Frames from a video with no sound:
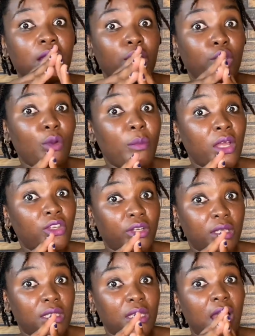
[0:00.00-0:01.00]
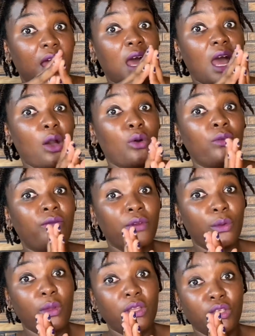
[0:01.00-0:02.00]
your mattress. How
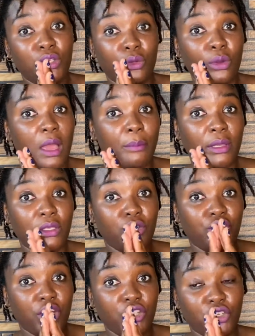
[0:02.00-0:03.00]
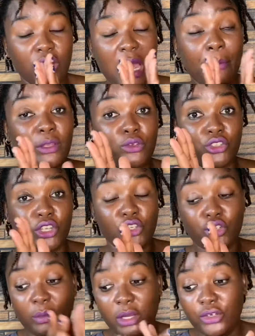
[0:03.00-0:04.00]
frequent do you happen to change
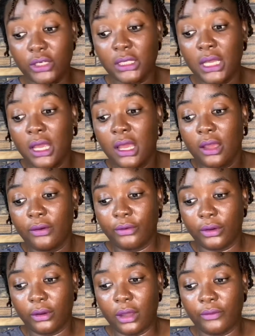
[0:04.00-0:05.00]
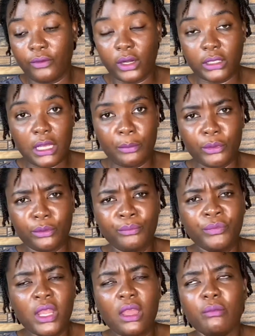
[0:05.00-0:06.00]
your mattress, for example?
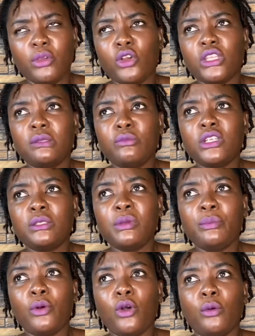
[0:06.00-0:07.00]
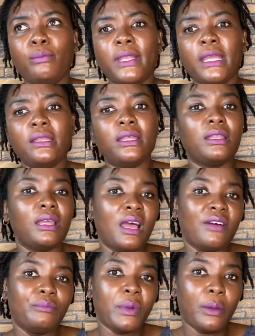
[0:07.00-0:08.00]
Because most people complain that they
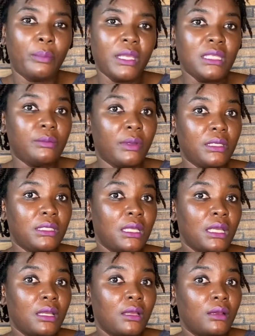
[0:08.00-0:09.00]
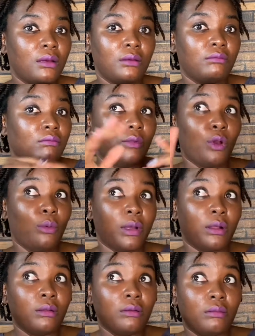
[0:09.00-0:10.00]
have back pains, but oh
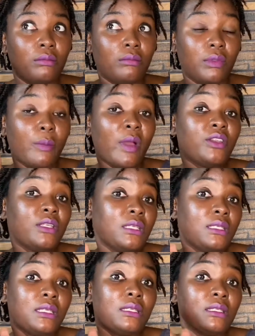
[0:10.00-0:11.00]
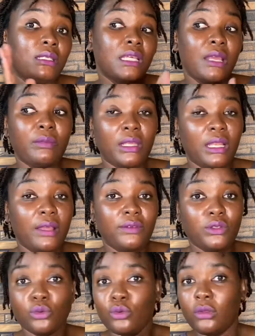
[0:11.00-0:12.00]
well, the mattress is since the time they left
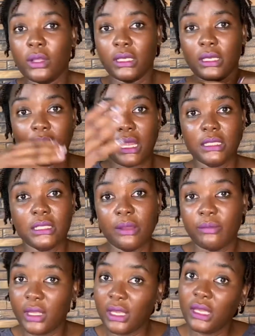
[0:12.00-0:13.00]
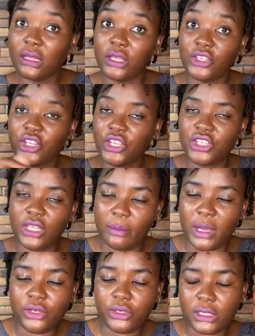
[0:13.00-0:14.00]
school, like the last time they changed their
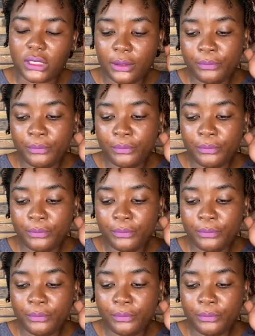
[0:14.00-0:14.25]
mattress.